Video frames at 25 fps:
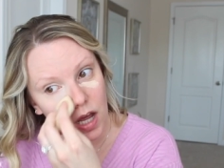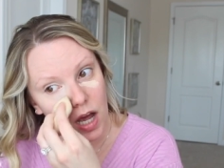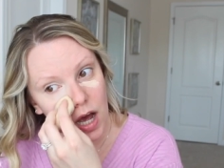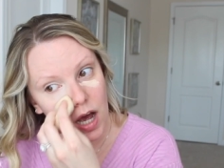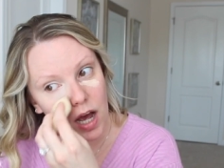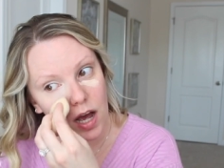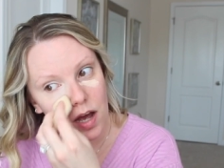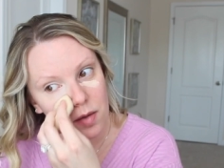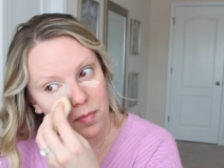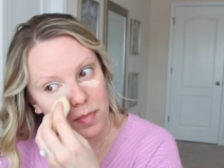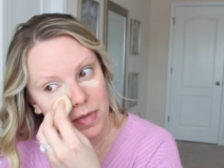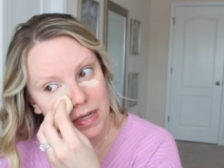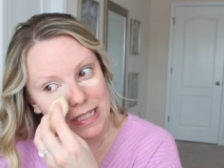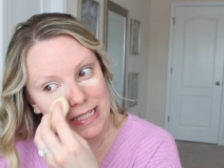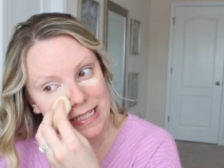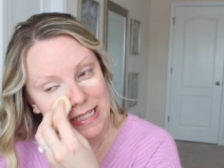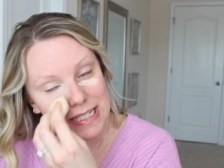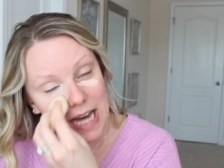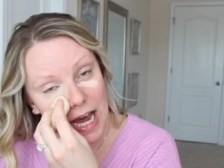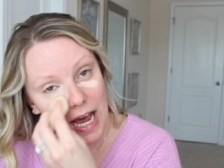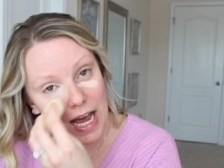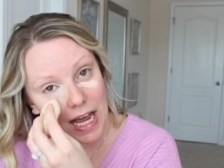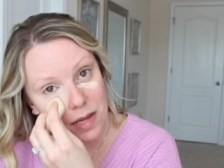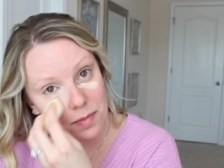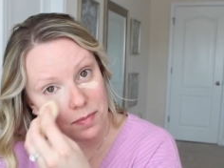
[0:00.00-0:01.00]
um,
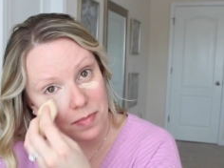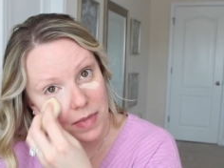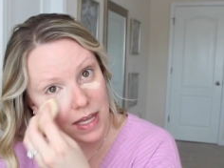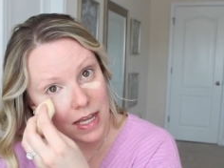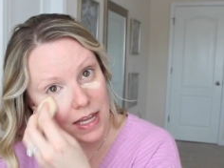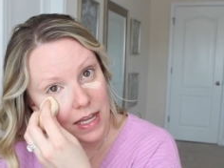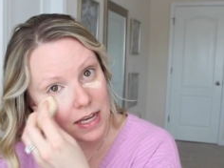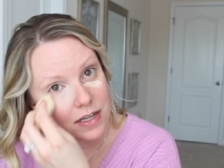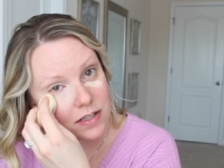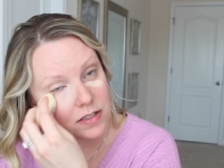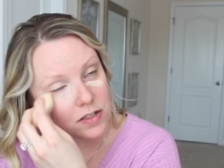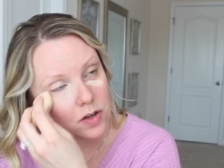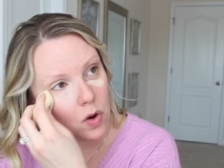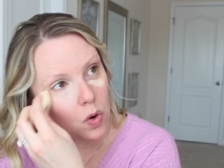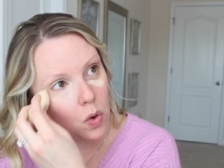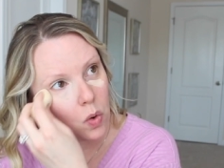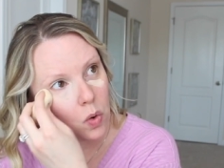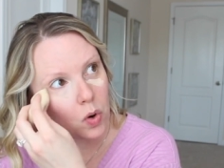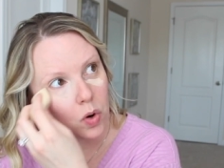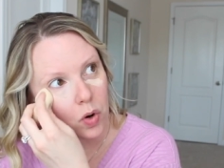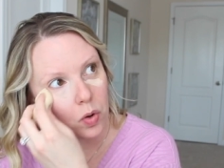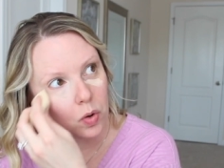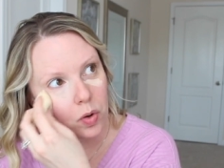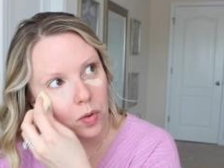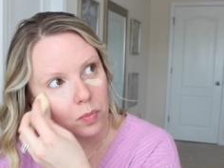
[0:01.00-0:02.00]
diamond
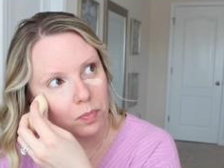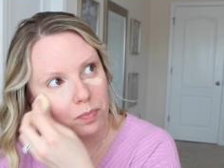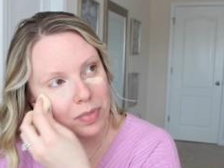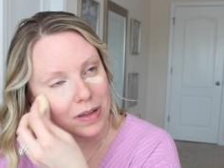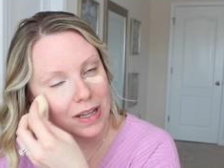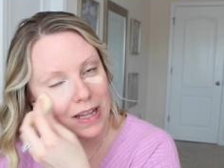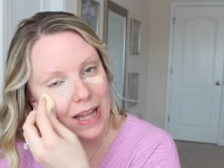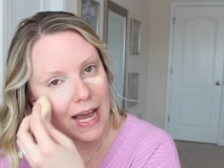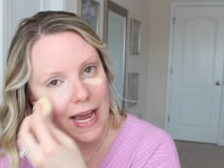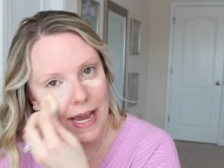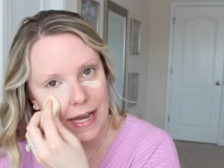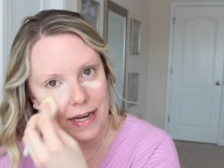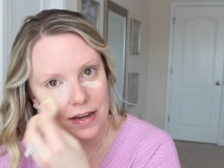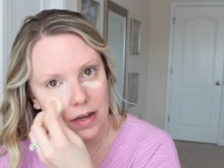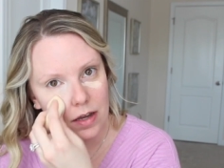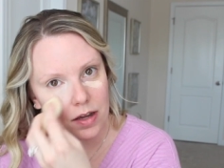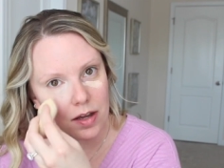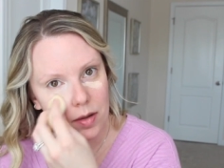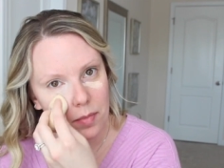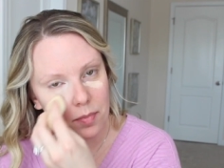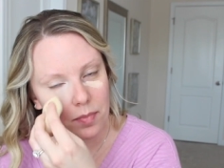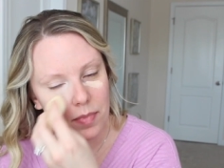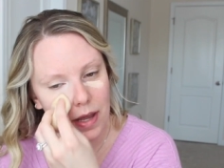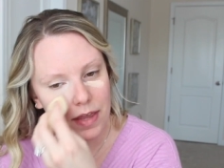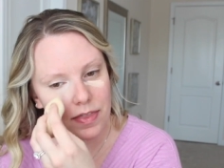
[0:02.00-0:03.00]
or
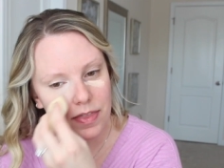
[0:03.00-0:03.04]
platinum.